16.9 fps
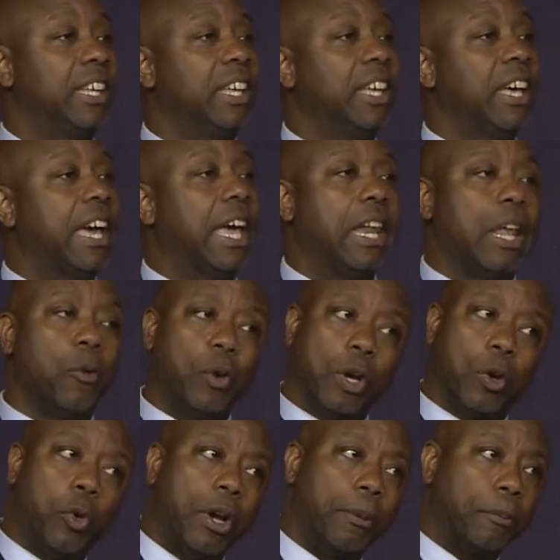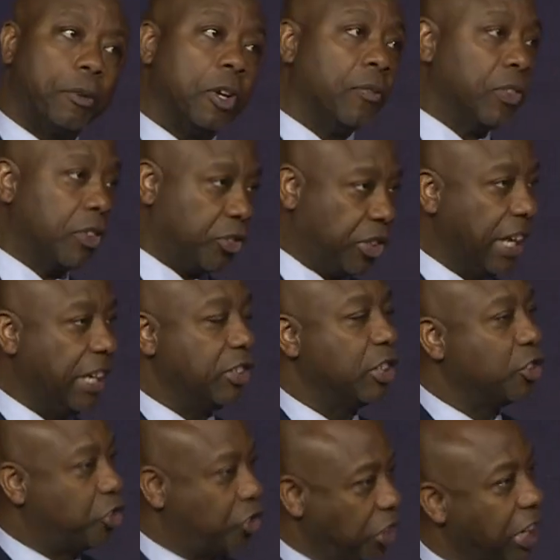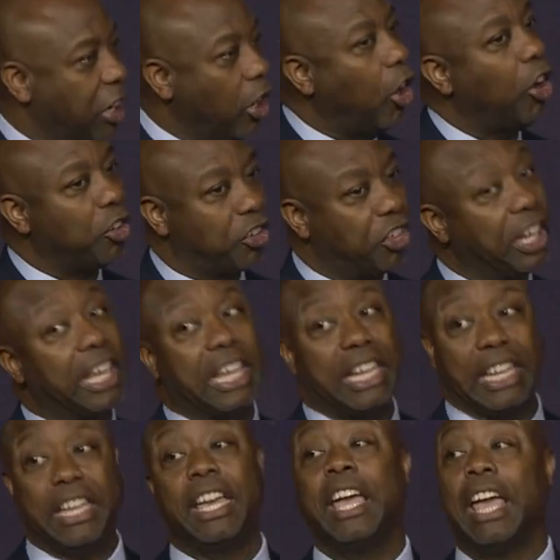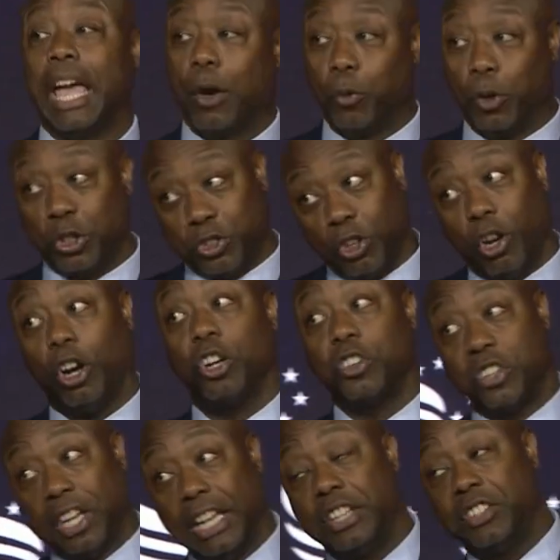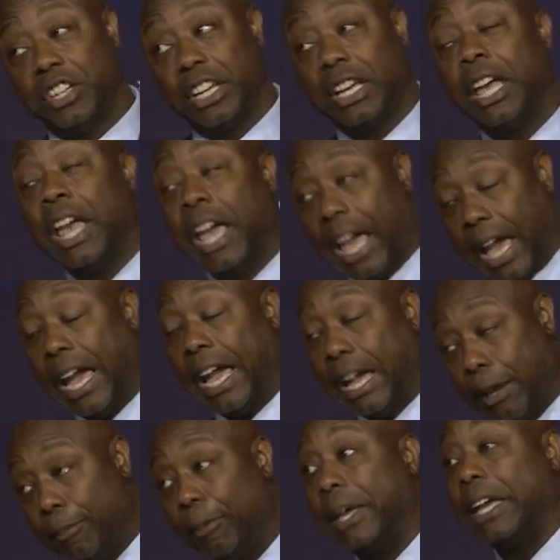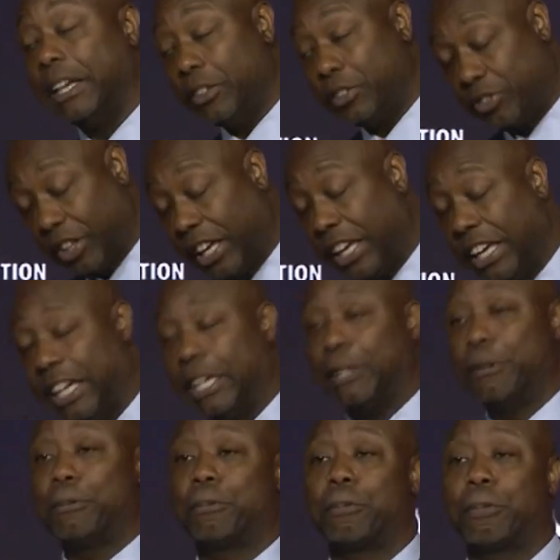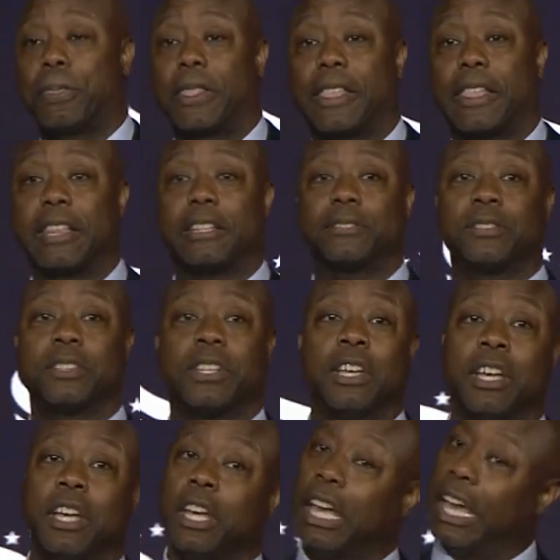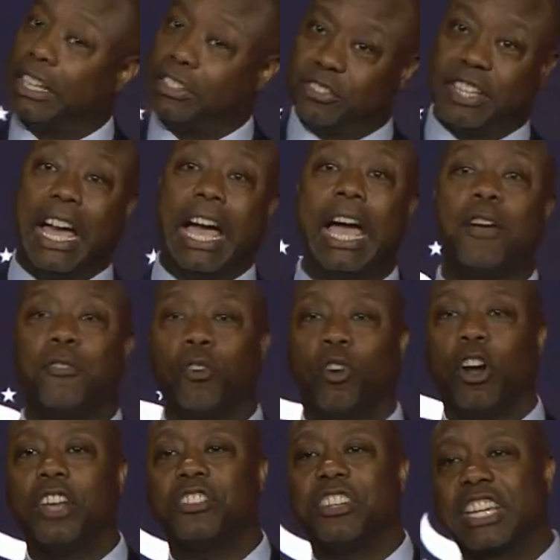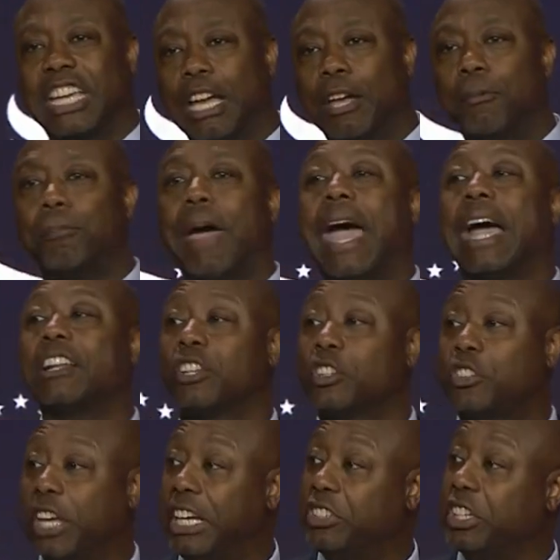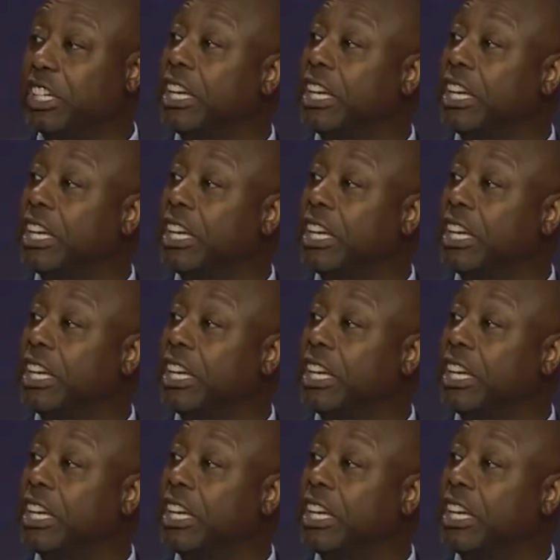And then we quit teaching CRT and we start teaching ABC. It's time for us to get back to teaching